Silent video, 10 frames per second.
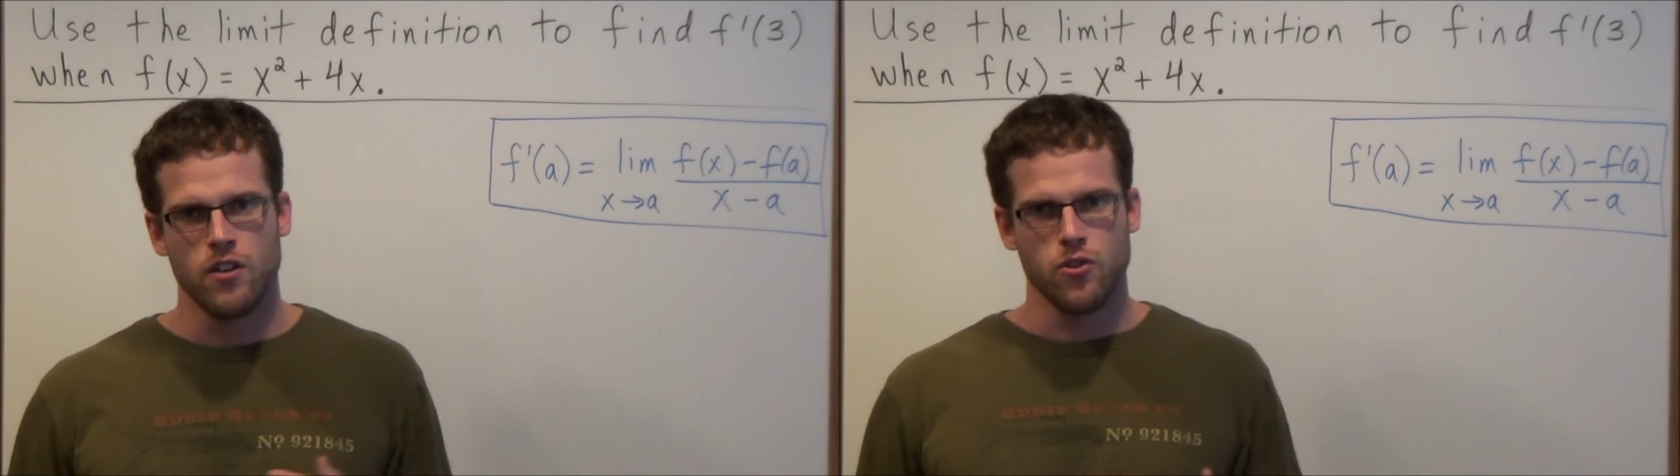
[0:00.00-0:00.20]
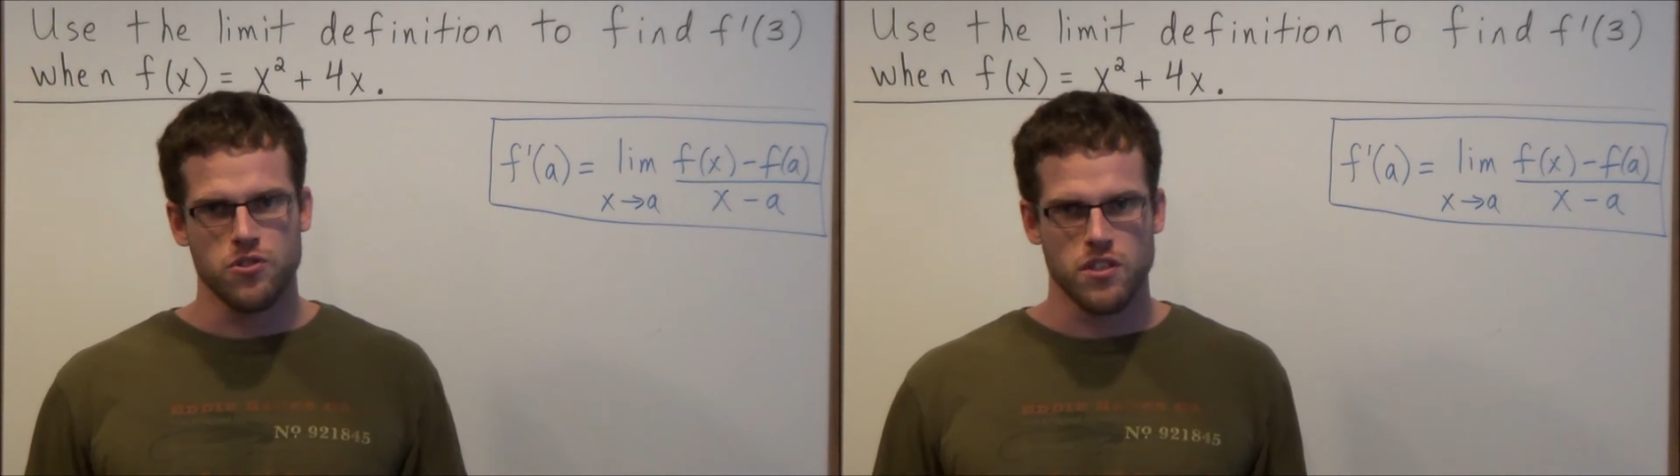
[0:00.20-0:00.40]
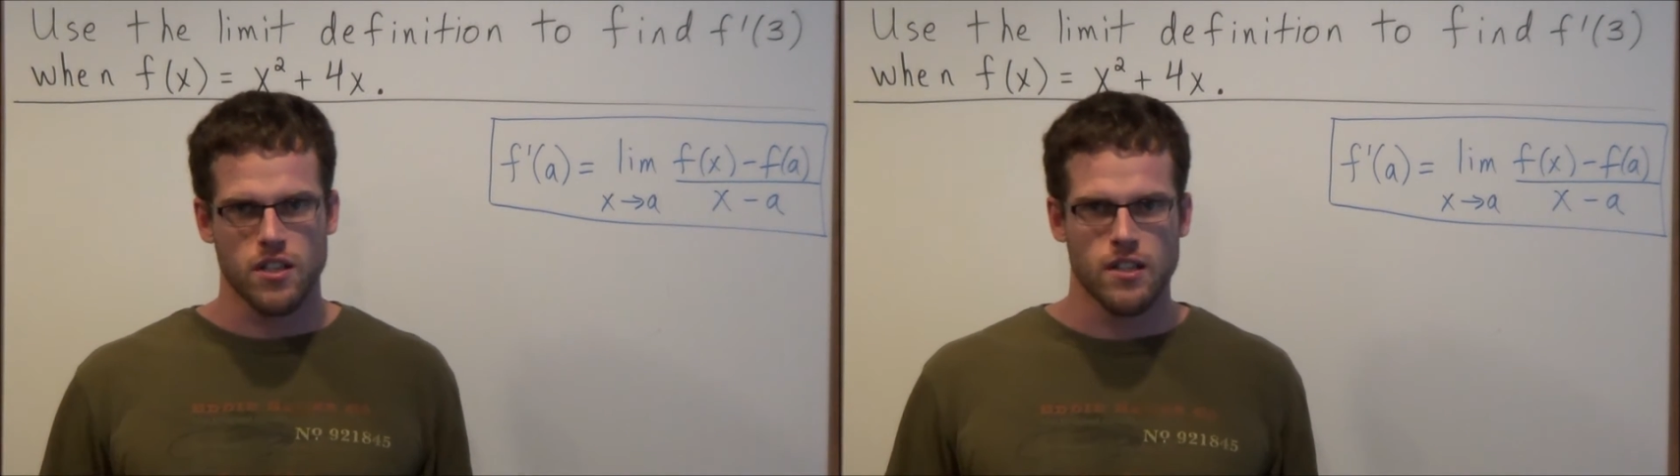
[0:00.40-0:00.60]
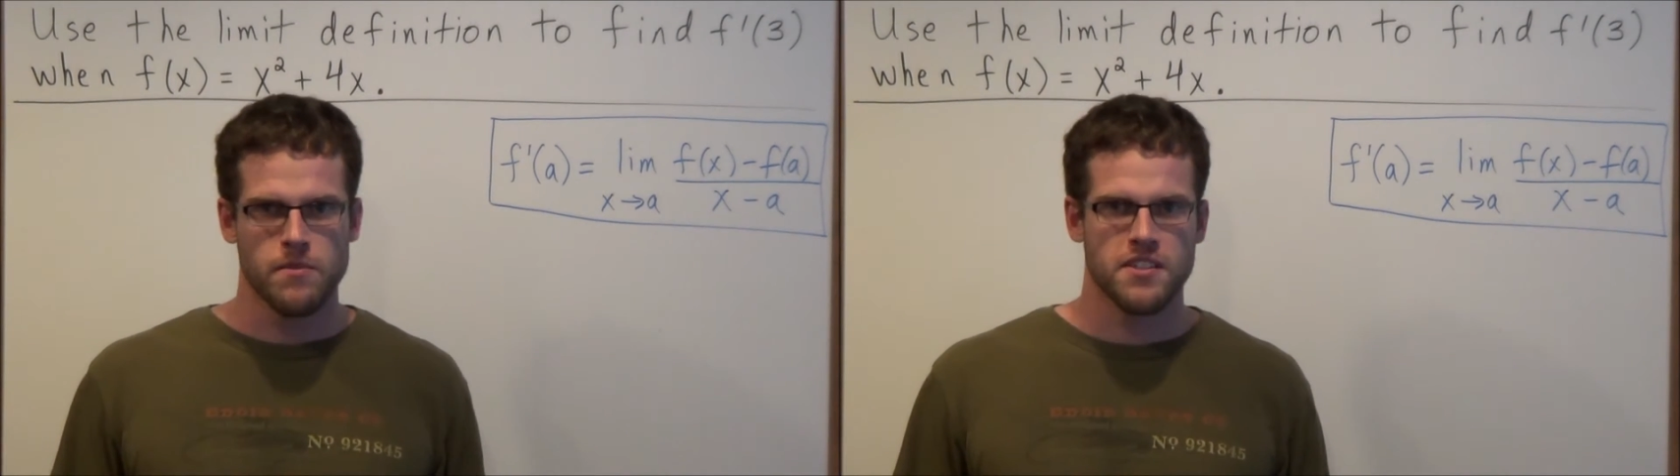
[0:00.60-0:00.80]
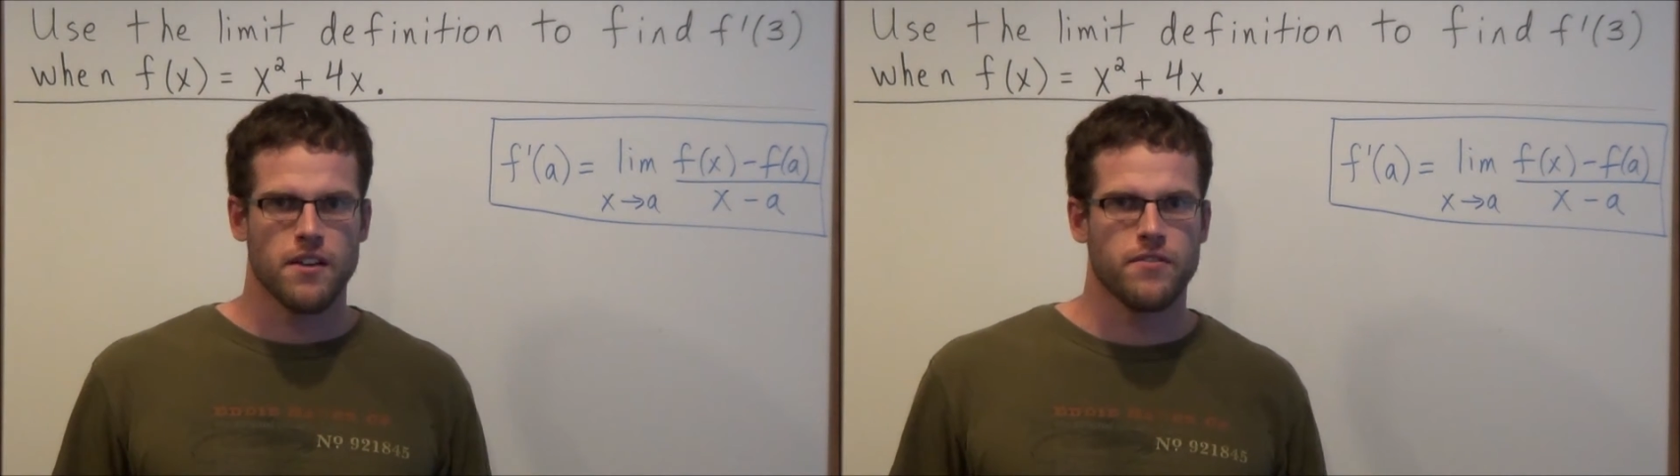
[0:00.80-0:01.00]
using the
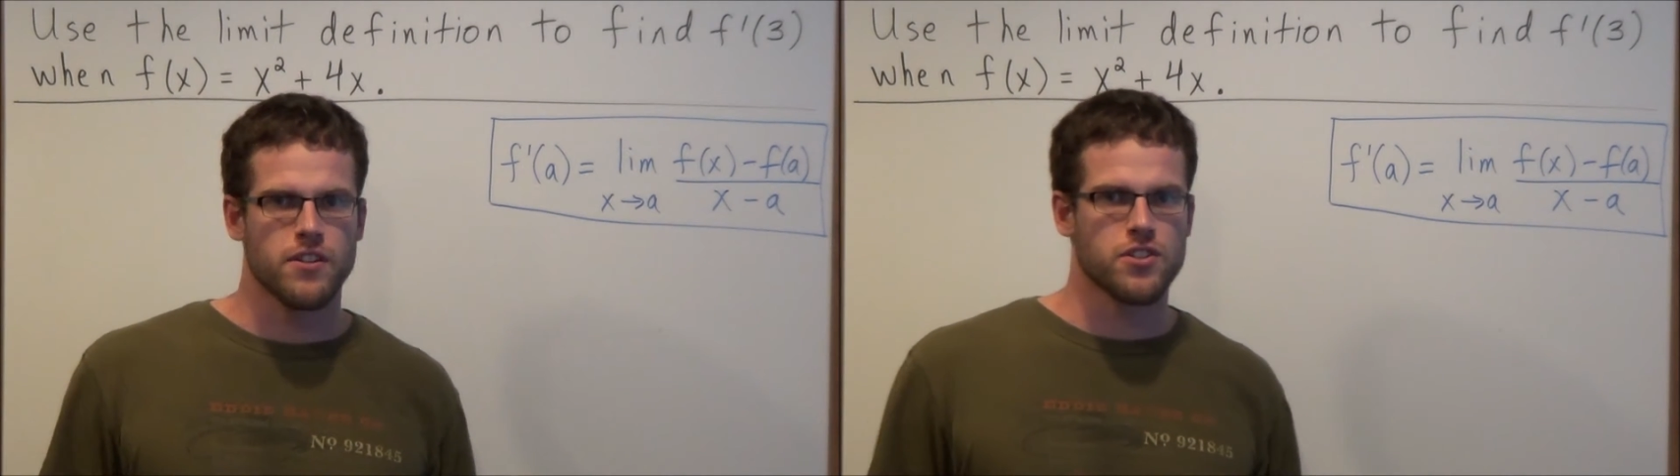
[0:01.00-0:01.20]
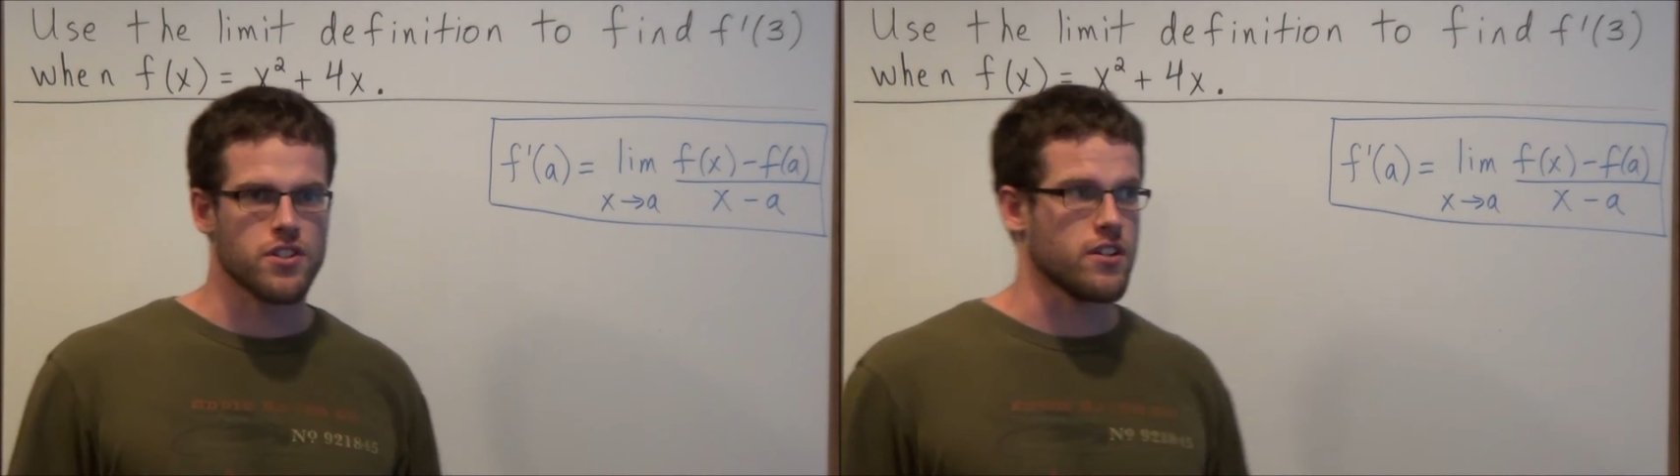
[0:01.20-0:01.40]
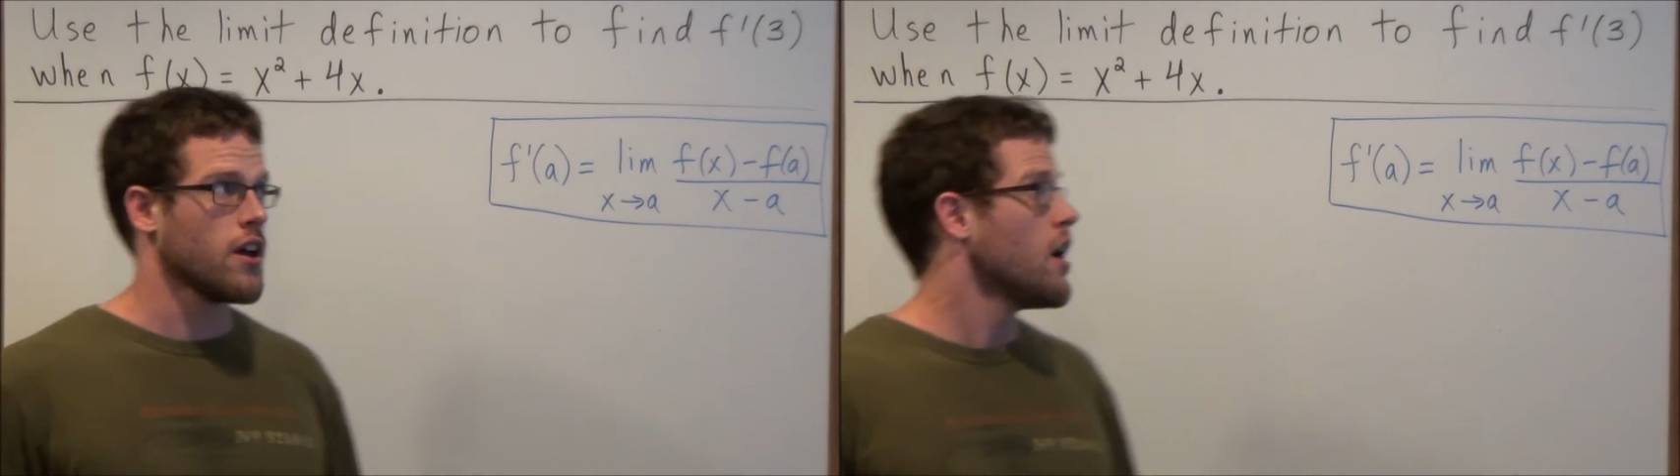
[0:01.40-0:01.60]
limit definition.